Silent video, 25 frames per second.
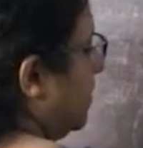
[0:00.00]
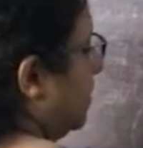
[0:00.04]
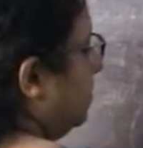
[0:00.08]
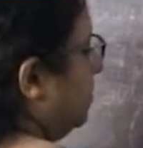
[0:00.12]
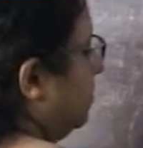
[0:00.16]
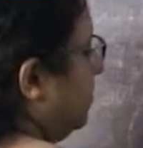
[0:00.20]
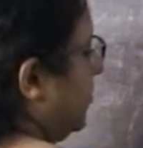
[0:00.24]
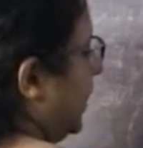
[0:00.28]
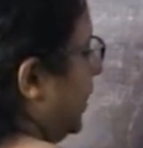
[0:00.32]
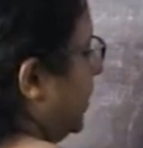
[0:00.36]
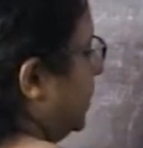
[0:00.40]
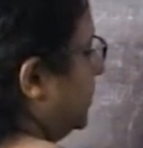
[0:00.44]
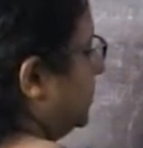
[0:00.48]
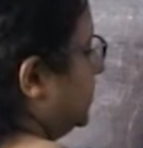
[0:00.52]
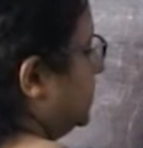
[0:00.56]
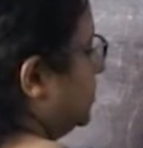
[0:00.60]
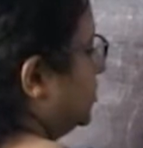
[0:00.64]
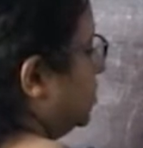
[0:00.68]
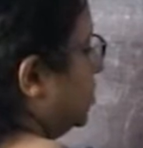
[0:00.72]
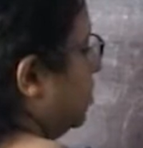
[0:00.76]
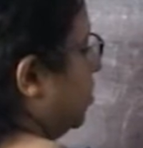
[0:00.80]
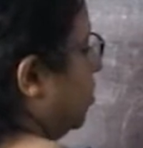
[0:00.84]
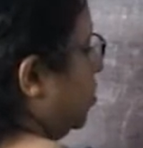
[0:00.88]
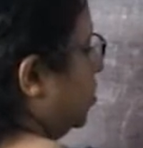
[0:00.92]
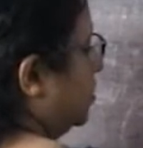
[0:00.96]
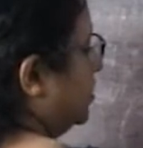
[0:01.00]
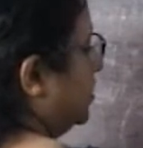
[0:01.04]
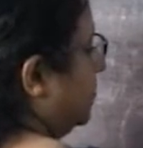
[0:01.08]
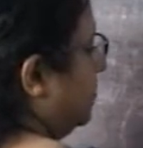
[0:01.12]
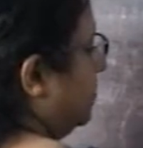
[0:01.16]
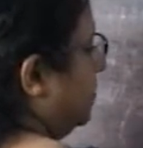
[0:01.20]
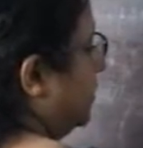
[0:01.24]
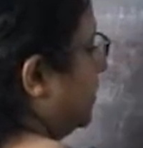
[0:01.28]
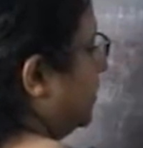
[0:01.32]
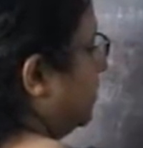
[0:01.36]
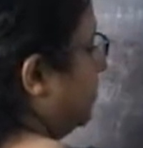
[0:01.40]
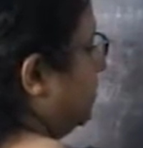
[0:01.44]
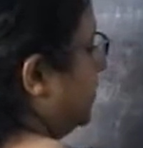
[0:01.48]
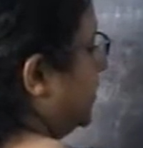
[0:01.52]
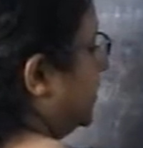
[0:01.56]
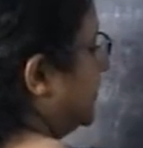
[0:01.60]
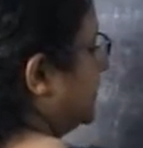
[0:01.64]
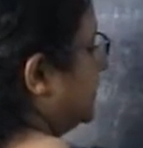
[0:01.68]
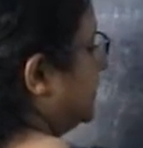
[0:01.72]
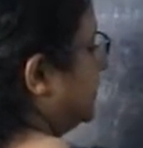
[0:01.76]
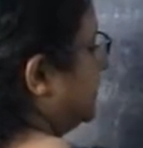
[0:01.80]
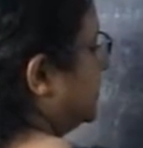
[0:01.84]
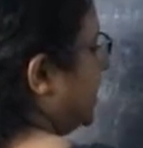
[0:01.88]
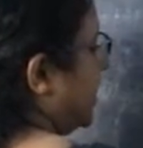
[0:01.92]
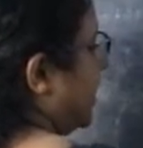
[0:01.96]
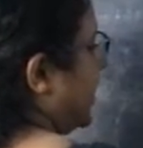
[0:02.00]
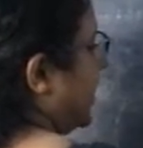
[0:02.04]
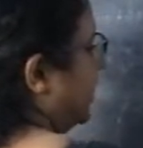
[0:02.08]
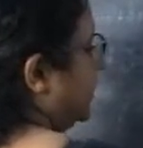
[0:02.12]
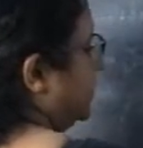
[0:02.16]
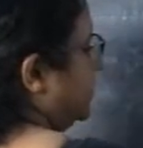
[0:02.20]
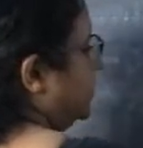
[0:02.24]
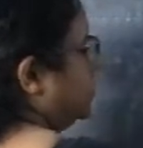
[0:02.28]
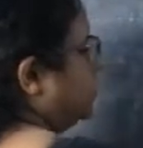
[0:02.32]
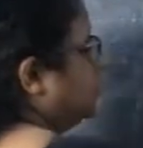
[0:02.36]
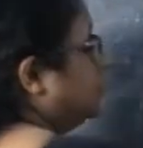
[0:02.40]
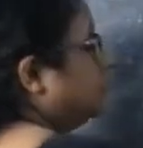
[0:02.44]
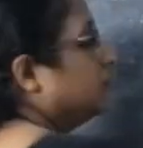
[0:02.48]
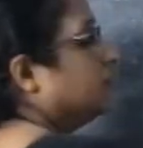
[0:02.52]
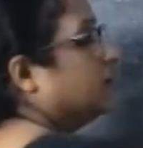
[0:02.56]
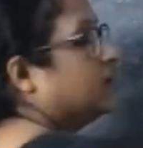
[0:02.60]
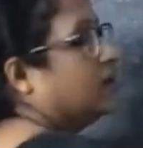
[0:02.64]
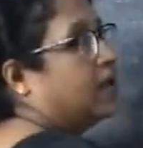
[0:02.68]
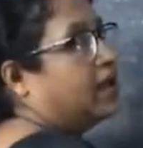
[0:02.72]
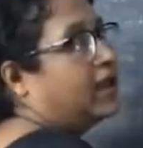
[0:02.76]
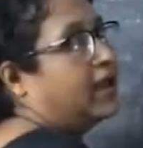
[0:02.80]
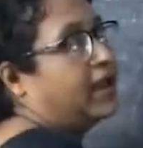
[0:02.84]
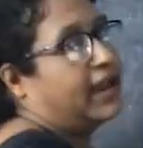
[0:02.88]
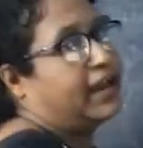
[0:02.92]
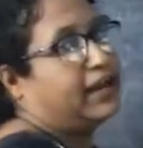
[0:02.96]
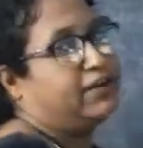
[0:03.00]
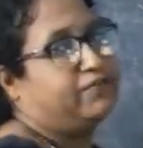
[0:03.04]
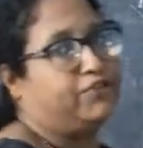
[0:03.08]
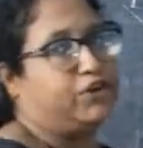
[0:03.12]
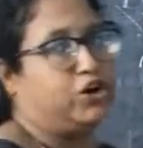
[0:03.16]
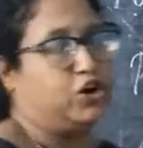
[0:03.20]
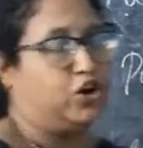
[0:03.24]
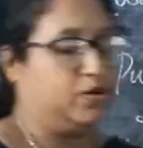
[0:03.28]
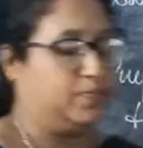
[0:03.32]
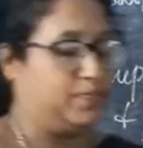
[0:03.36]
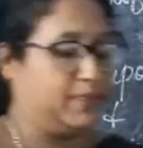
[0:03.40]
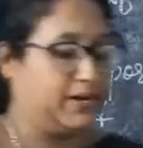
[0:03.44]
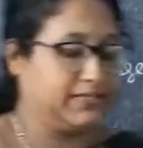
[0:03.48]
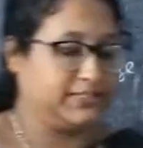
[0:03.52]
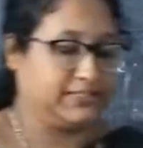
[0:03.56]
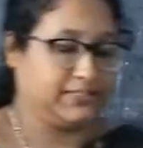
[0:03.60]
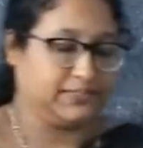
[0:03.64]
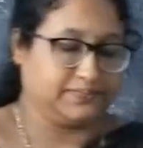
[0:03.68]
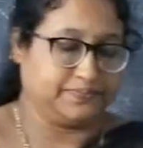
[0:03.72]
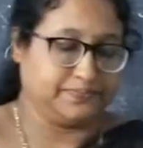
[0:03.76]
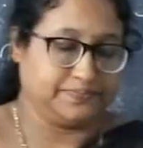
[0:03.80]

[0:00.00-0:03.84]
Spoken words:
based on the purpose and the environment.